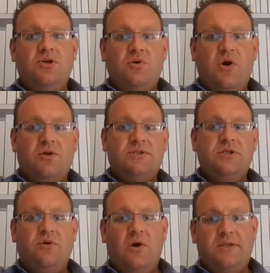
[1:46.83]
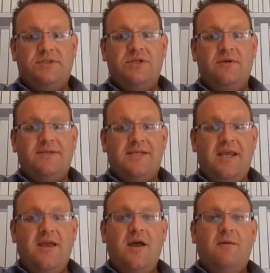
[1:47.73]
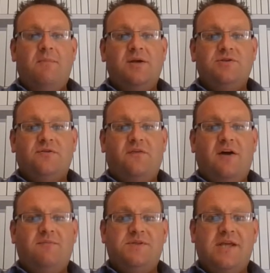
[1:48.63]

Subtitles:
your cost, and your continuity by just 5%.